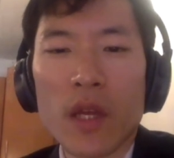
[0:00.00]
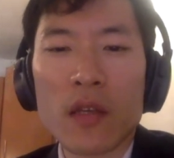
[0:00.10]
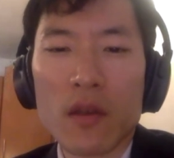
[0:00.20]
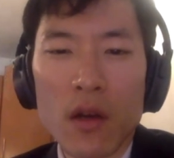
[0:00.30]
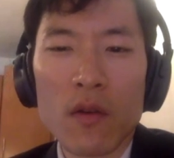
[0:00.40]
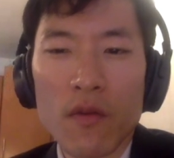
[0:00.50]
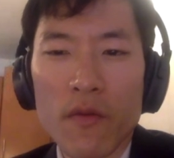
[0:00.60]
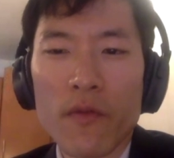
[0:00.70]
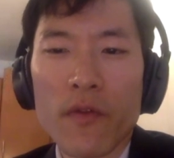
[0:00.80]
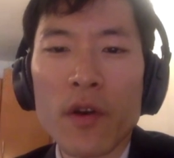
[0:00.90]
that's
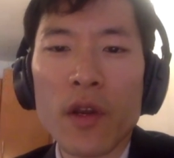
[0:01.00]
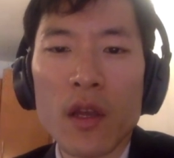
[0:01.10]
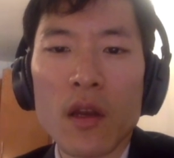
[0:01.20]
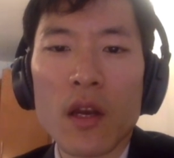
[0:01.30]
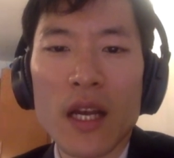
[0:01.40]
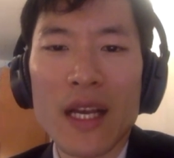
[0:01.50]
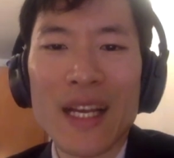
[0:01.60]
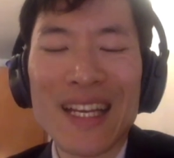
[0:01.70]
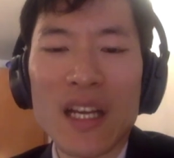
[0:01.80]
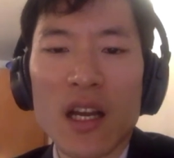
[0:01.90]
a very
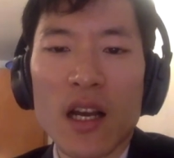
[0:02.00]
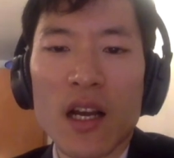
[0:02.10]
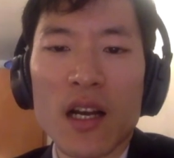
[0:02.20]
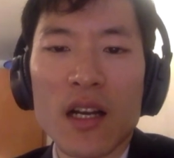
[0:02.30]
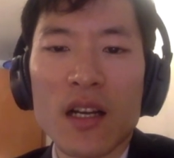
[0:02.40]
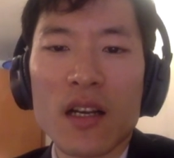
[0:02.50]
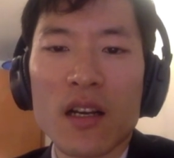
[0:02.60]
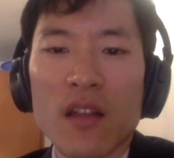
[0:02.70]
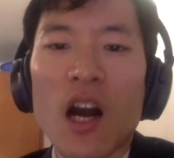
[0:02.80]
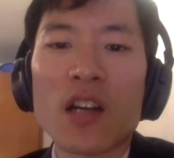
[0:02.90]

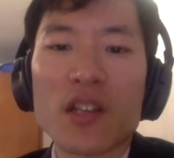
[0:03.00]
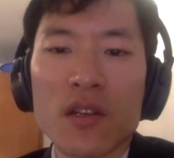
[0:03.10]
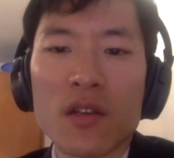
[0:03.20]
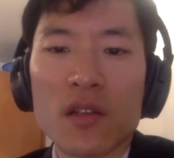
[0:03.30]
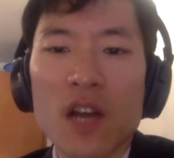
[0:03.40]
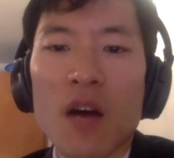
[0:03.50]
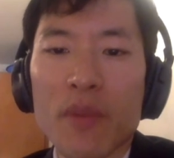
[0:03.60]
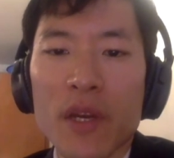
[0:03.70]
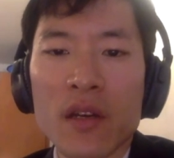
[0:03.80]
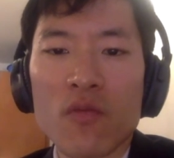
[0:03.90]
a large
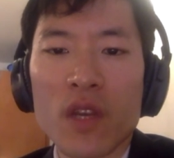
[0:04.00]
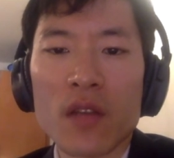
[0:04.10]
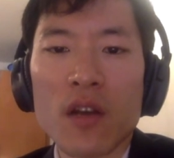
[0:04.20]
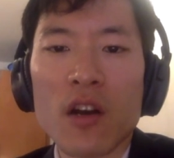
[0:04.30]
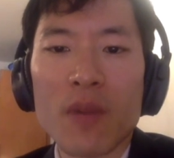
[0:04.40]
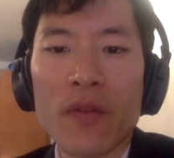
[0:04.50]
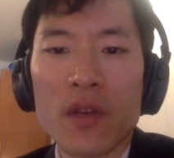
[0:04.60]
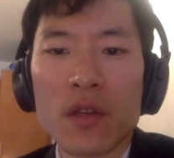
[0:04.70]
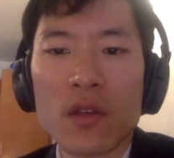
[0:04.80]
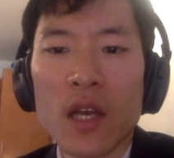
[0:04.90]
topic. We can talk
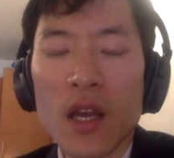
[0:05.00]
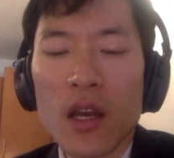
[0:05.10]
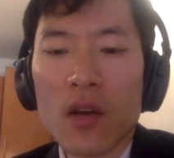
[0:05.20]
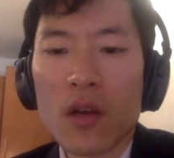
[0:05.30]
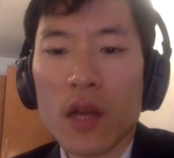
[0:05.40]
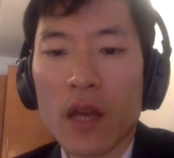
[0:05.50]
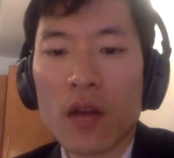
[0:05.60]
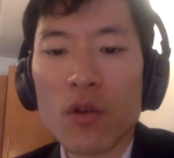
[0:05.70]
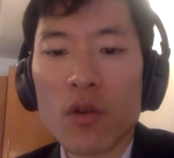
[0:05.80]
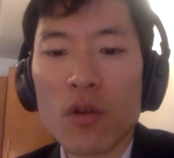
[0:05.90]
about this,
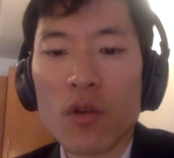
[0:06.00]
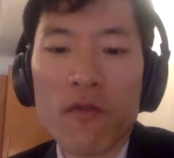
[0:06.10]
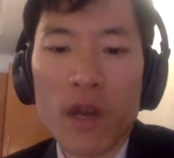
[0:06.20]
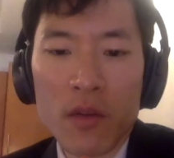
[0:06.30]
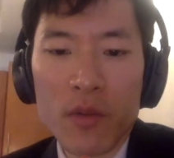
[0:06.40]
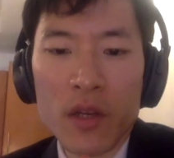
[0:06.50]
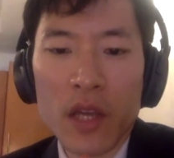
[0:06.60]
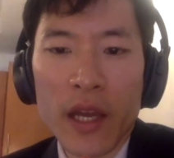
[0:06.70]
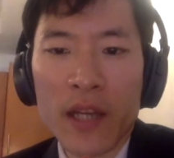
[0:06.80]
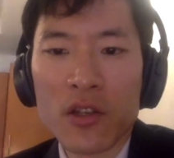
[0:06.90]
and it will involve quite a
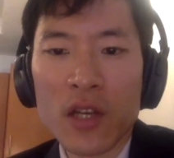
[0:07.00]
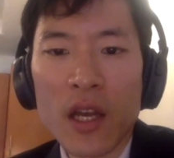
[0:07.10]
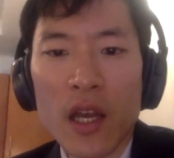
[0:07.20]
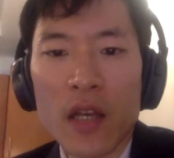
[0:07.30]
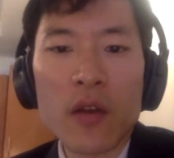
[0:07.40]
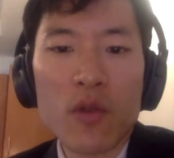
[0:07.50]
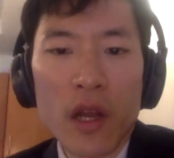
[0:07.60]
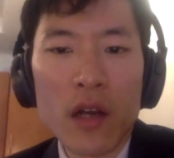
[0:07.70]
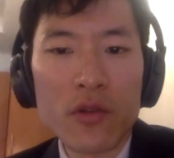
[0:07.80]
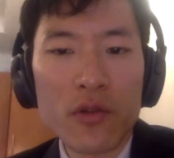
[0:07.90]
bit, Cash, and
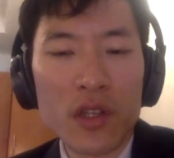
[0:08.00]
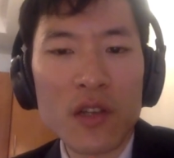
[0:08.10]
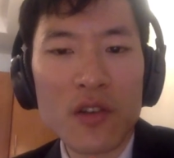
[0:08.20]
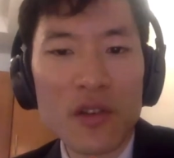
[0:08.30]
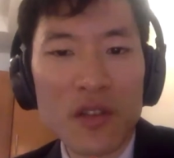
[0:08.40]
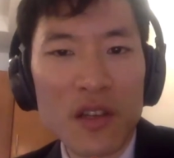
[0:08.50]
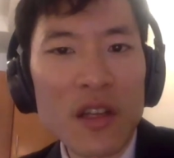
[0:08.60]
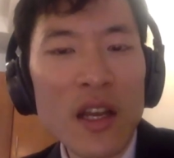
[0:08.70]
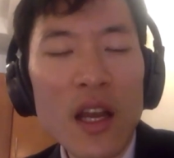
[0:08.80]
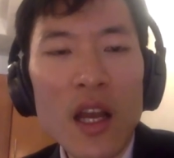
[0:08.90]
anyone else who's
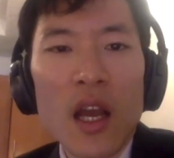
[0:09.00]
interested.